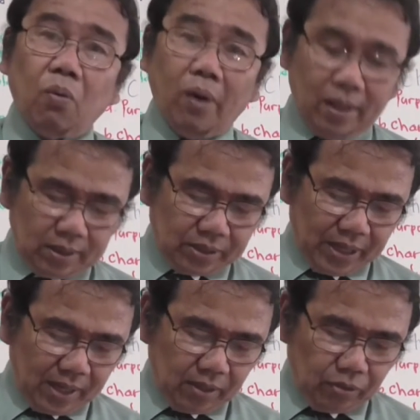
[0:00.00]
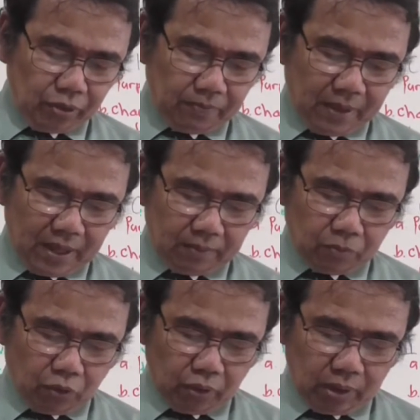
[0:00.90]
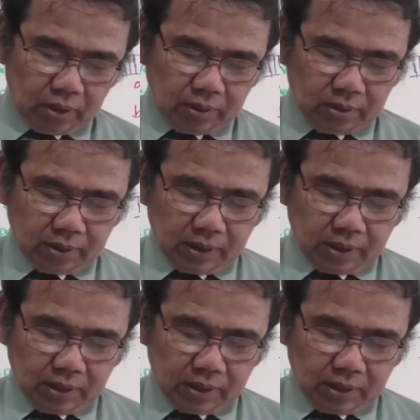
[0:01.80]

Wire solenoid valve coil